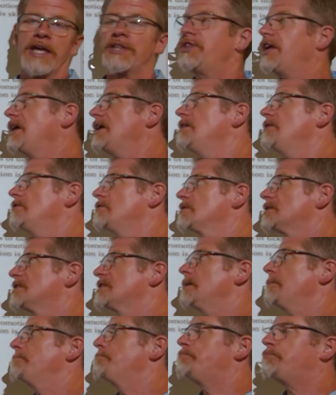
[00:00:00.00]
They
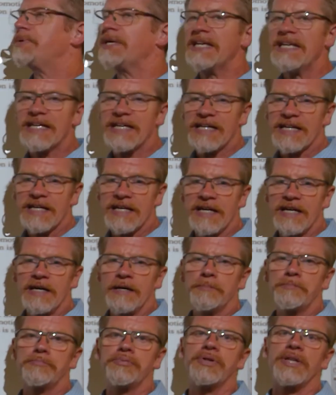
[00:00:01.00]
used b
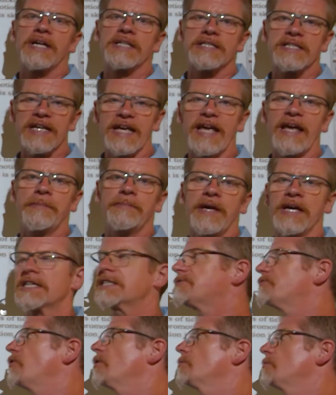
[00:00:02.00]
plus
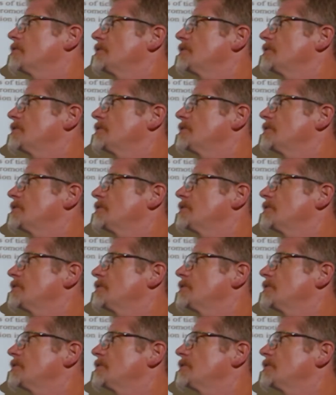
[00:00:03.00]
mx form,